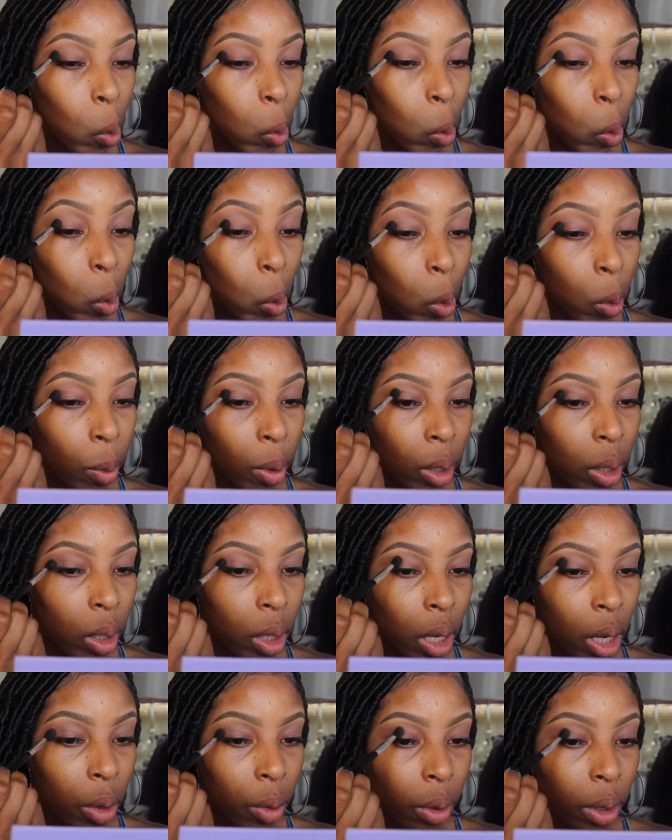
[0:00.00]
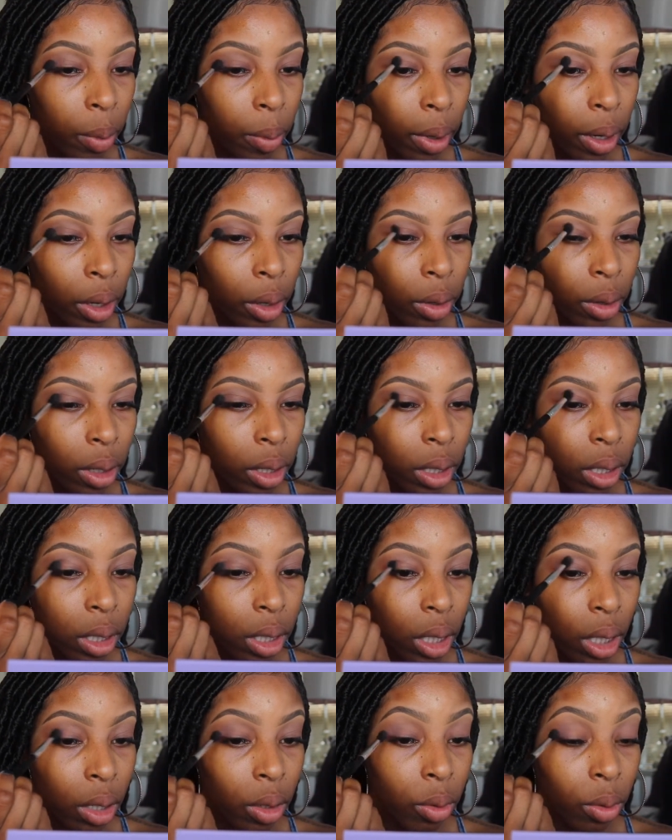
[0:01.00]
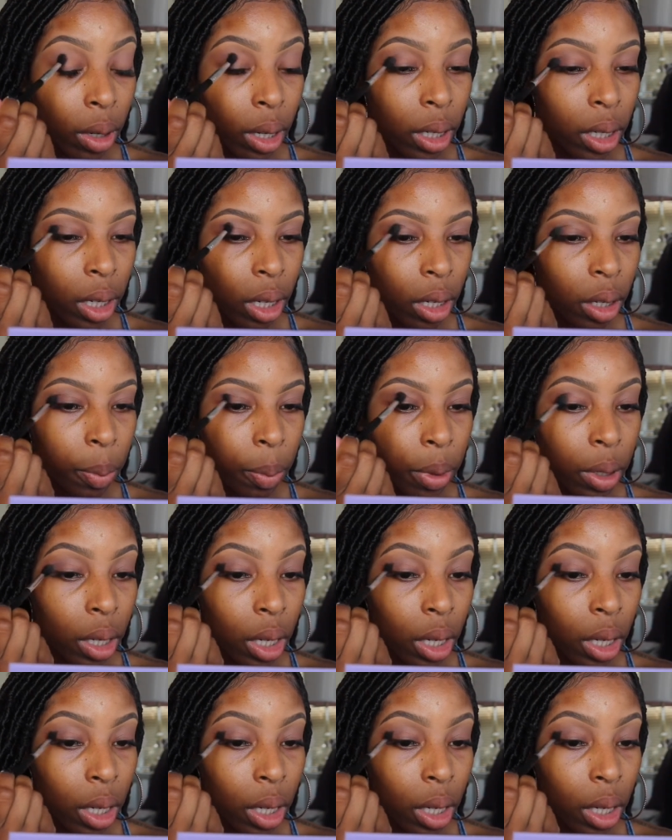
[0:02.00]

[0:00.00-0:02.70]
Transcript: little bit lower in my crease, like right down up in